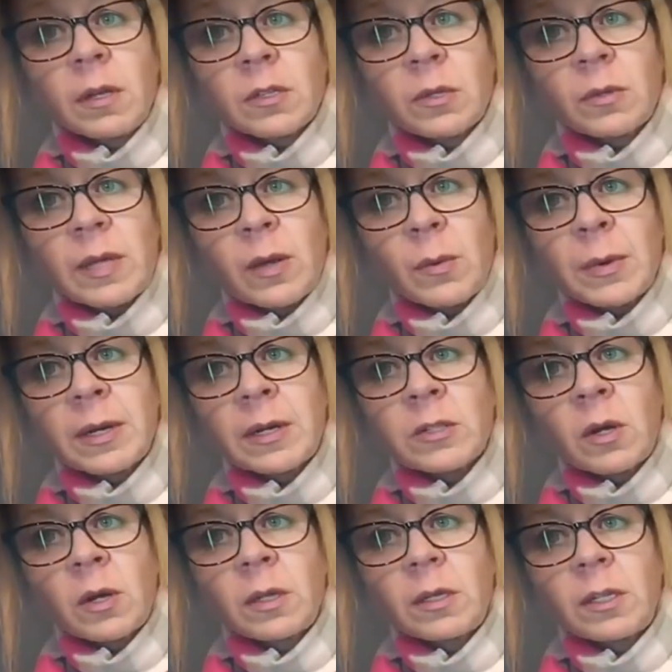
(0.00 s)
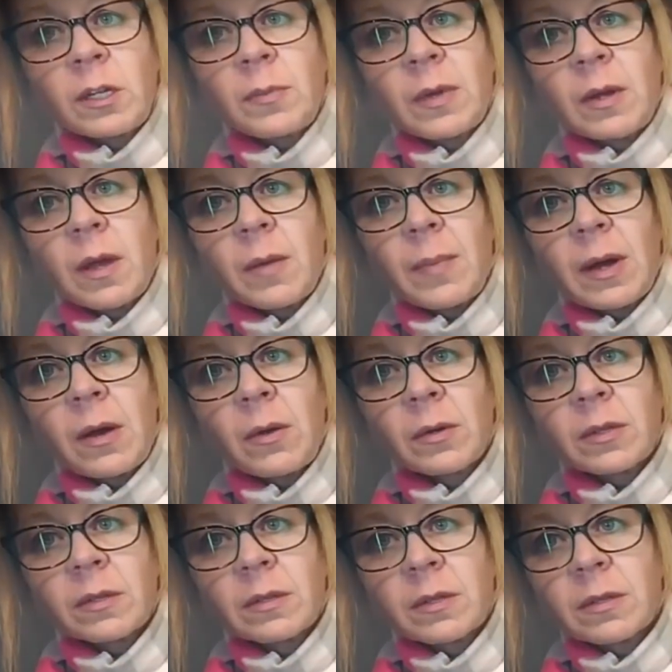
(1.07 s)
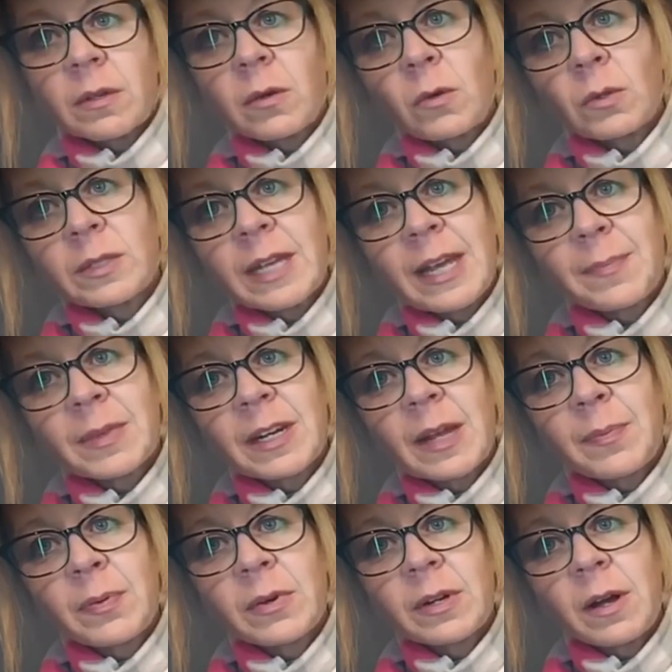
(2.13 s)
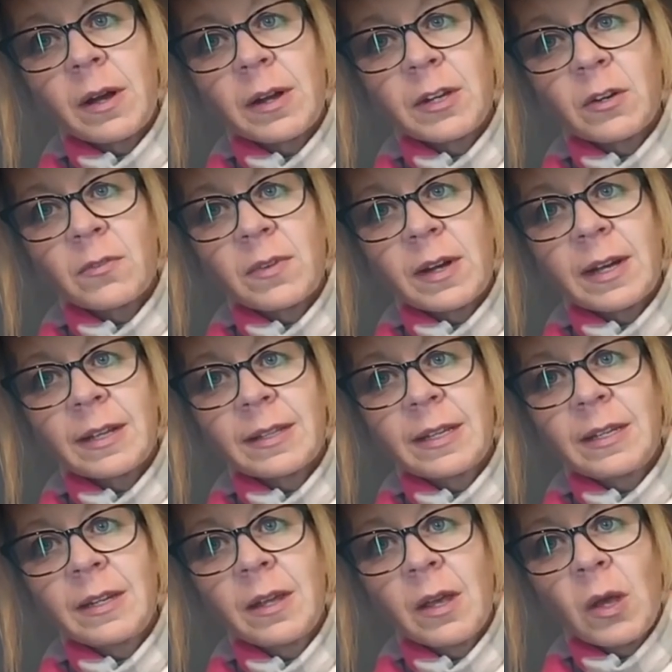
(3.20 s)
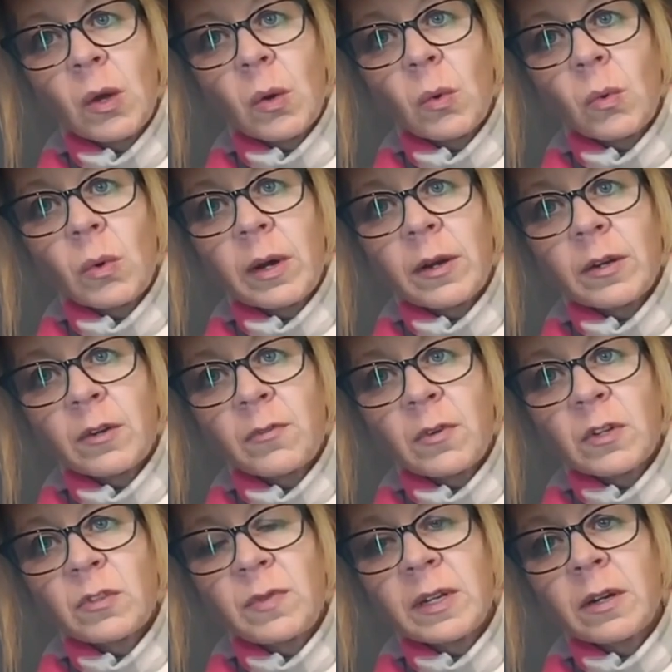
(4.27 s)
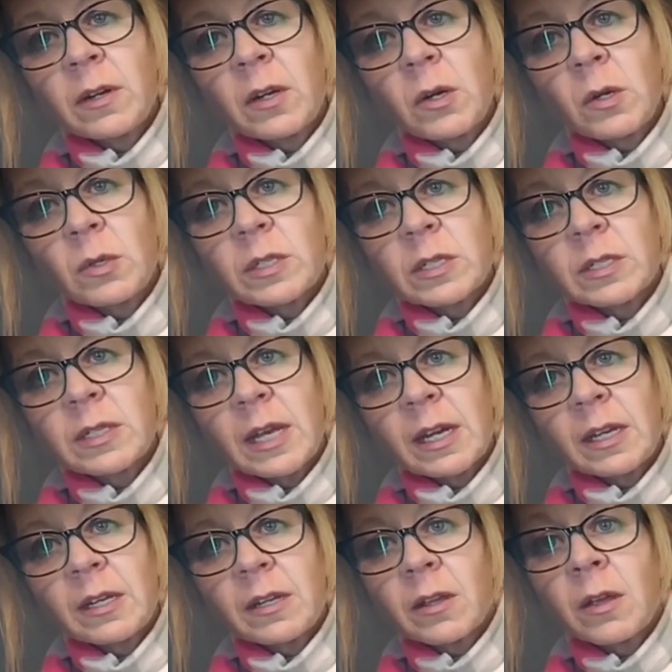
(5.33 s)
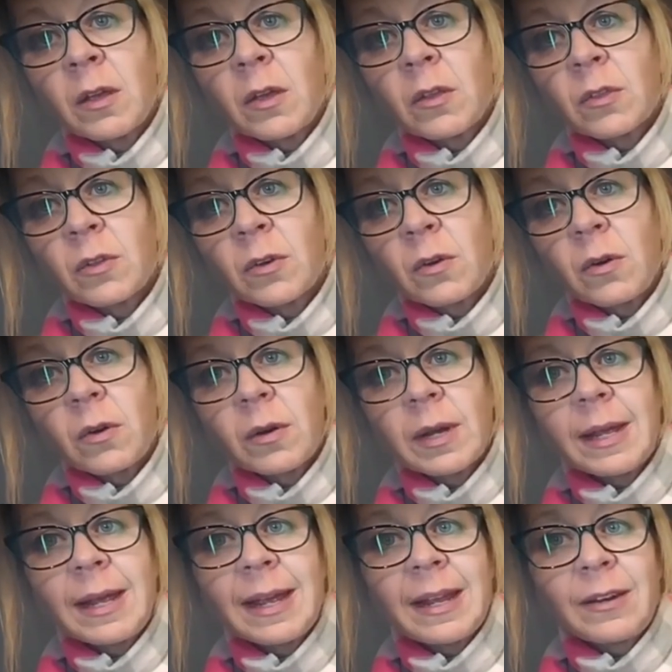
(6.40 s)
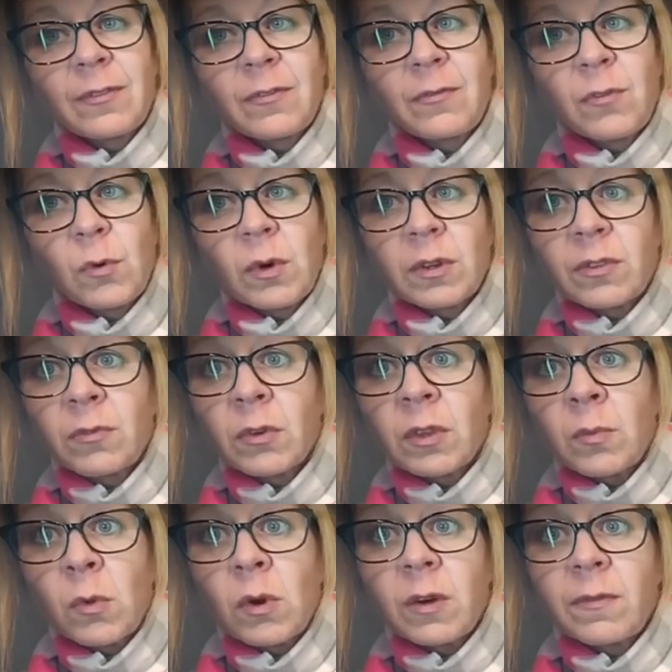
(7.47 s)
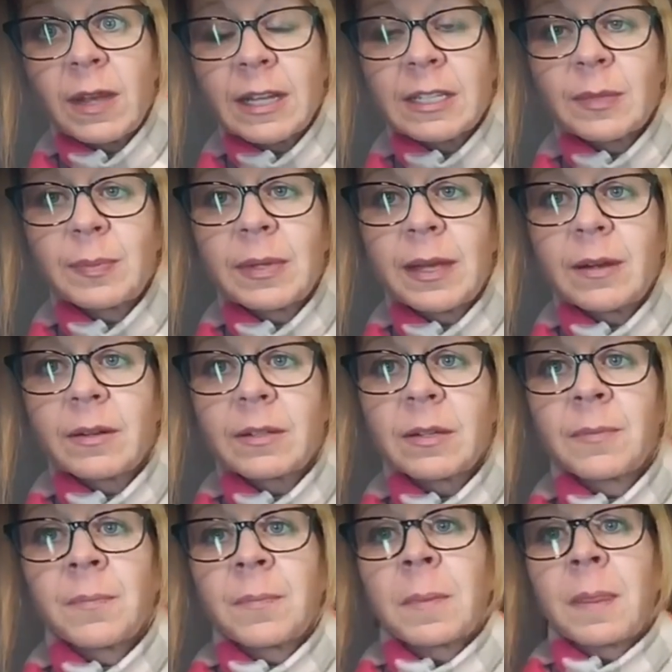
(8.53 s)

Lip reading: So now we're going to talk a little bit about the gold tape that I put on your violin, where your first finger goes, second, third, and fourth for the more advanced players.